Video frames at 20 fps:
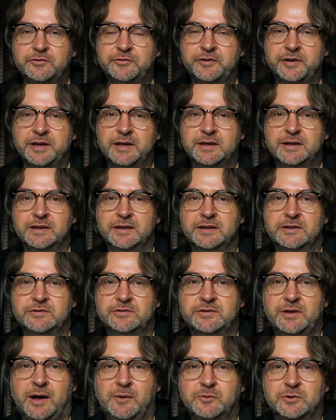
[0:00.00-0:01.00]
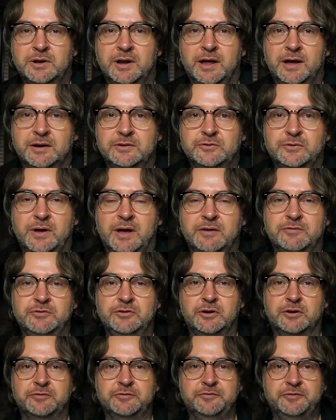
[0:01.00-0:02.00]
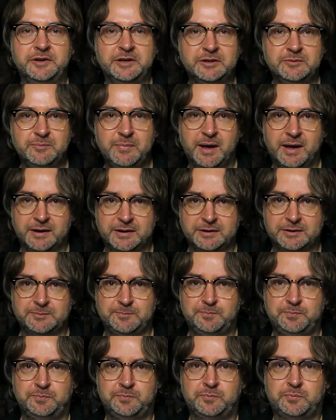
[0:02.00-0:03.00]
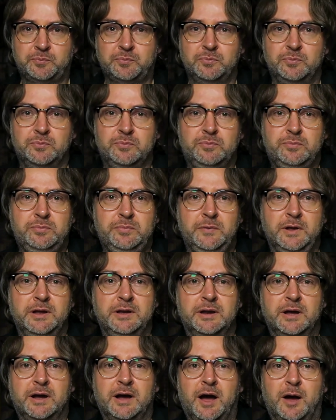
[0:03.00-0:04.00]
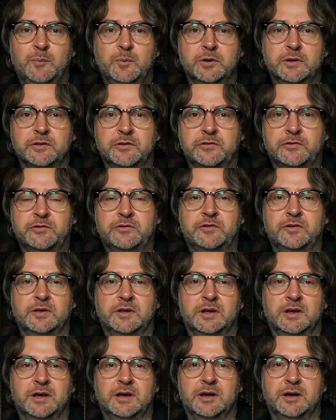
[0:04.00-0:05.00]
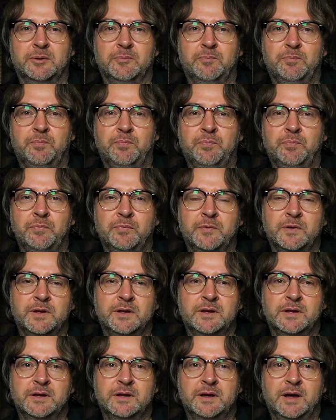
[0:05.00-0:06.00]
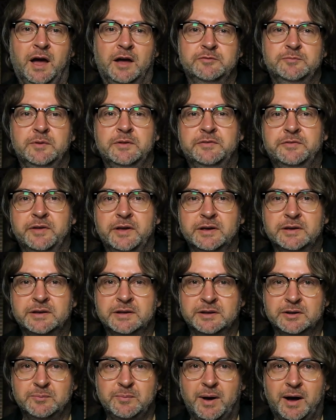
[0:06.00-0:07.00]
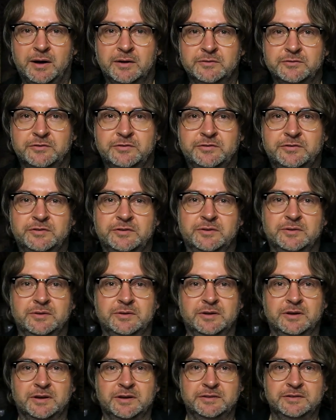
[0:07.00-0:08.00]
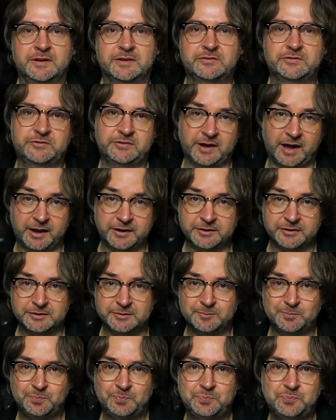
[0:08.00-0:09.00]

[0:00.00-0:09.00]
thing is I would like to have your feedback in the comments. I've been thinking about this channel.